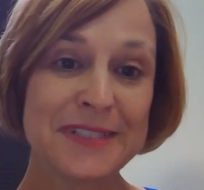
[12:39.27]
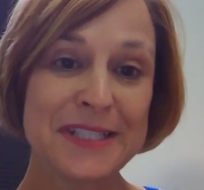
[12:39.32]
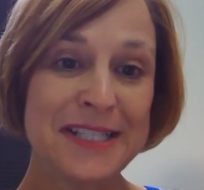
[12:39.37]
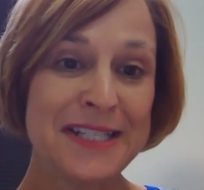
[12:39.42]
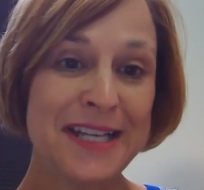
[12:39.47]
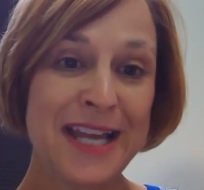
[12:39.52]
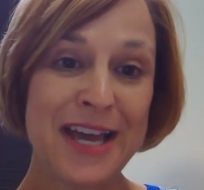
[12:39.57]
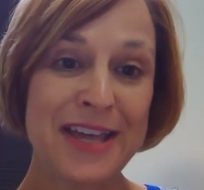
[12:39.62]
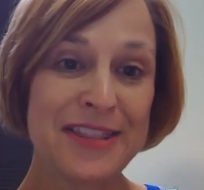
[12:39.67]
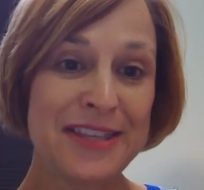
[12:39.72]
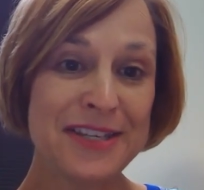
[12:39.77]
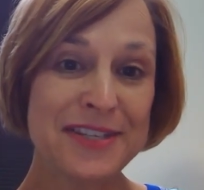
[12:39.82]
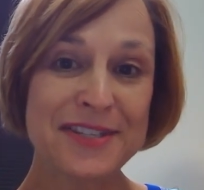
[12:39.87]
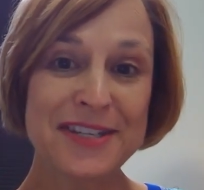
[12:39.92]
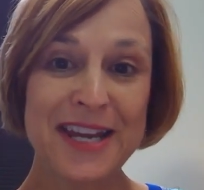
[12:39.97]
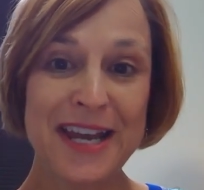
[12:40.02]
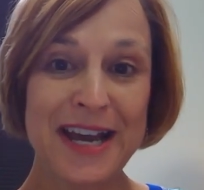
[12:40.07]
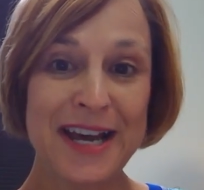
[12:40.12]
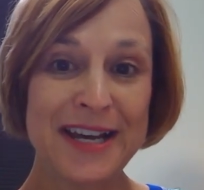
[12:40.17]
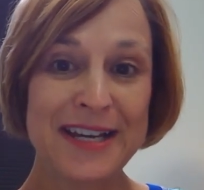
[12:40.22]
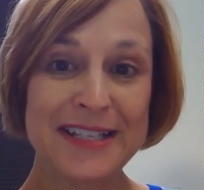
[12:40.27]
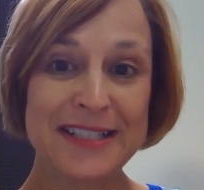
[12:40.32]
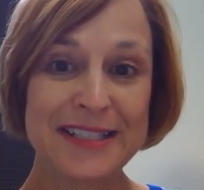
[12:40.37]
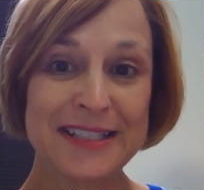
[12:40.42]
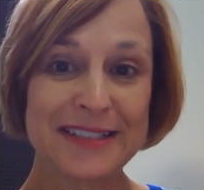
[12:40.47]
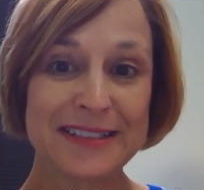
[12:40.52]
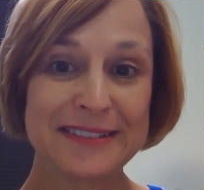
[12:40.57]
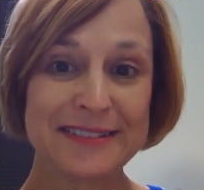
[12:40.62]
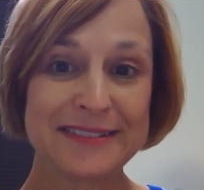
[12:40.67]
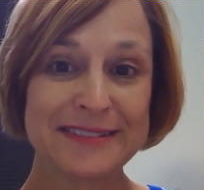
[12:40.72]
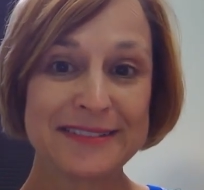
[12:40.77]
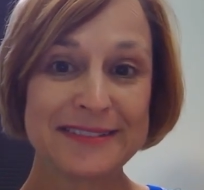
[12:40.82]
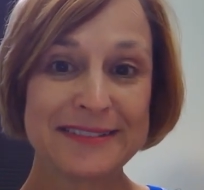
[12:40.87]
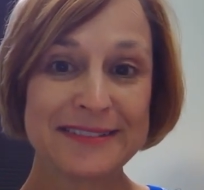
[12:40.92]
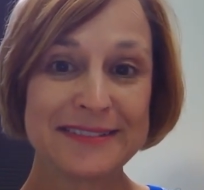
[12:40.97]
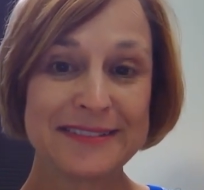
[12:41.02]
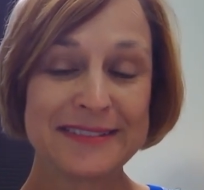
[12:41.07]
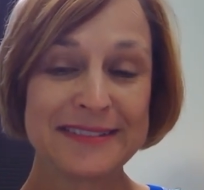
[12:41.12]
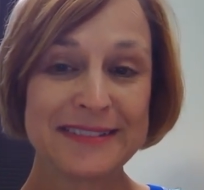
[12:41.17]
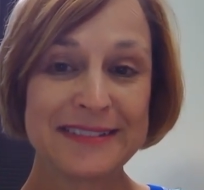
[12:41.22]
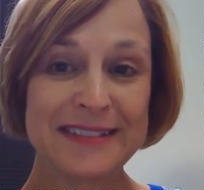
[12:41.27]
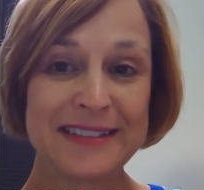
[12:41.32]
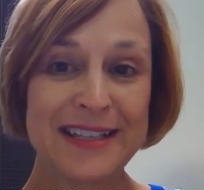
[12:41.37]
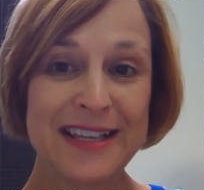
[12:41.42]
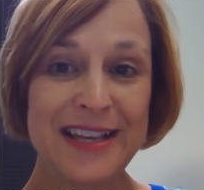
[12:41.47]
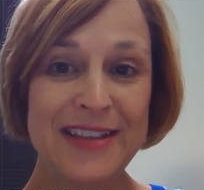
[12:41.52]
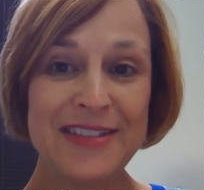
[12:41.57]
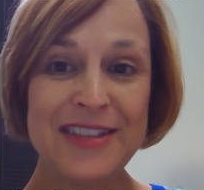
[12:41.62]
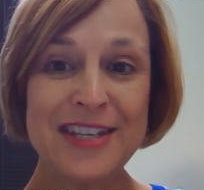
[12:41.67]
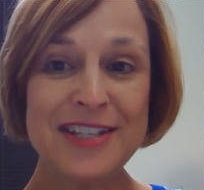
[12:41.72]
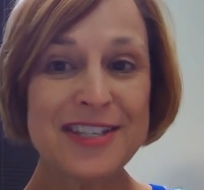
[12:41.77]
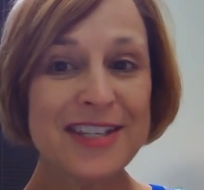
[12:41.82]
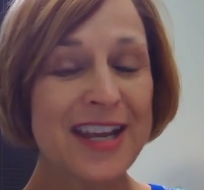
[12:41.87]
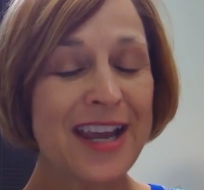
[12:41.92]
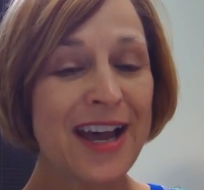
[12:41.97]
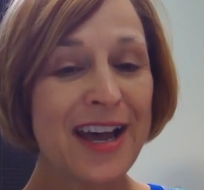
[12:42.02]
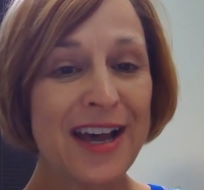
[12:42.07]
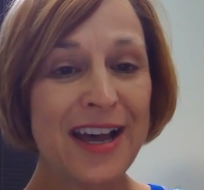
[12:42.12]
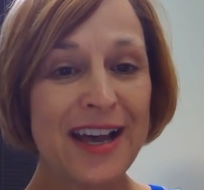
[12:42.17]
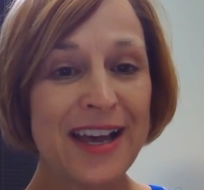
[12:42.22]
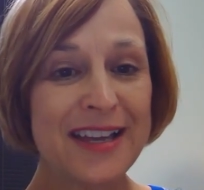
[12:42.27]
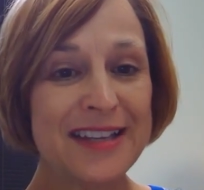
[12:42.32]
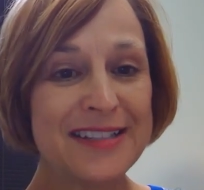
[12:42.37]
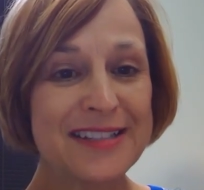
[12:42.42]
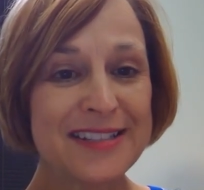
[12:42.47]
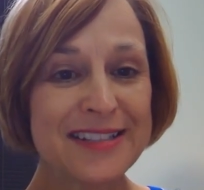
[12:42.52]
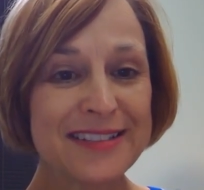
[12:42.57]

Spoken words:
Not this God. This God